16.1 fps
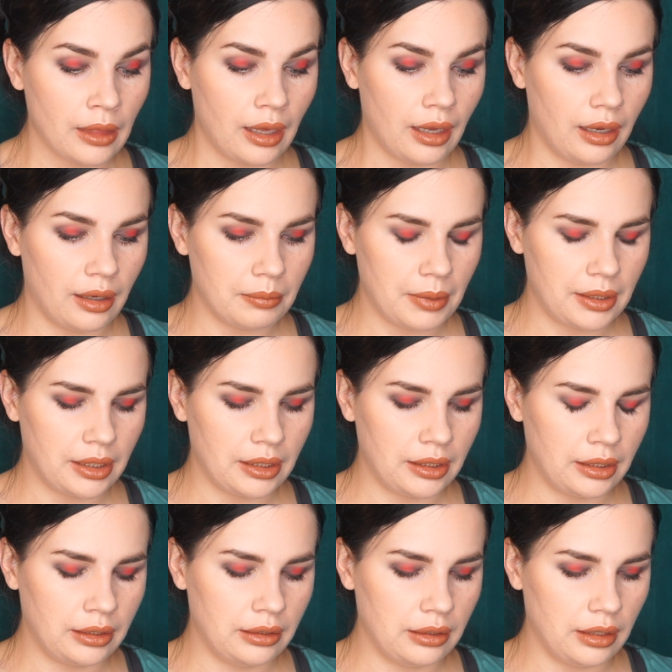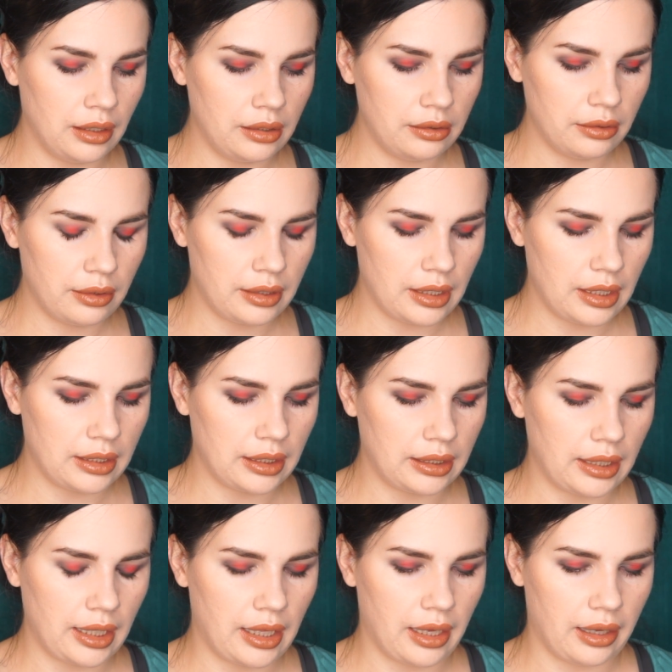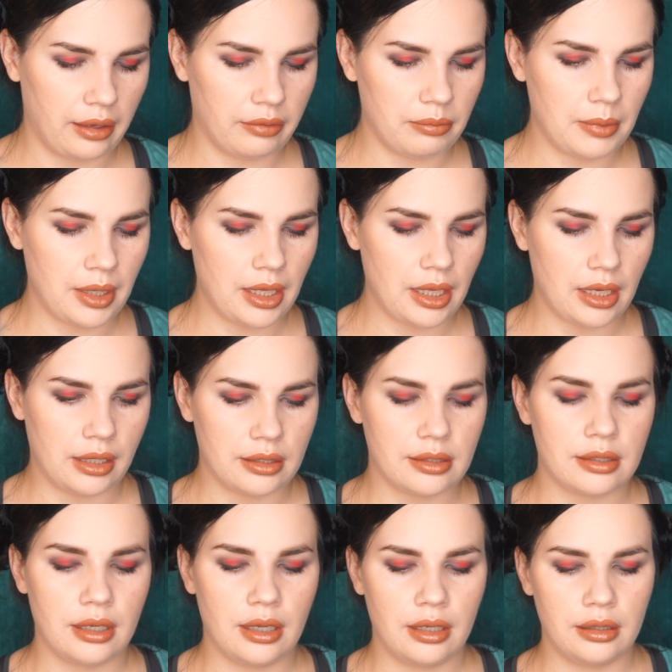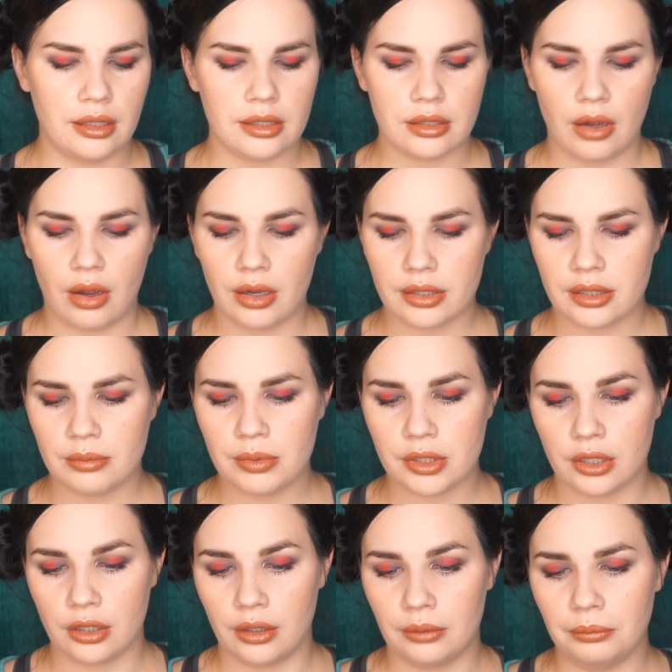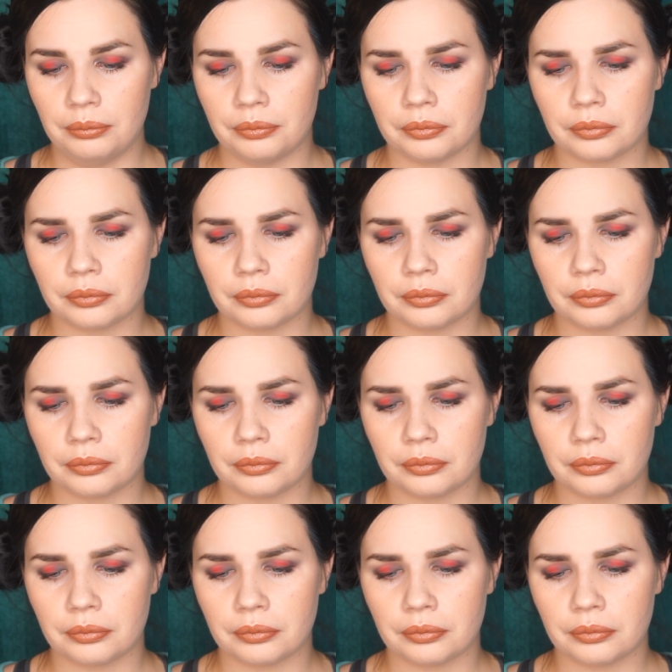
And then another thing that they gave me is this awesome serum.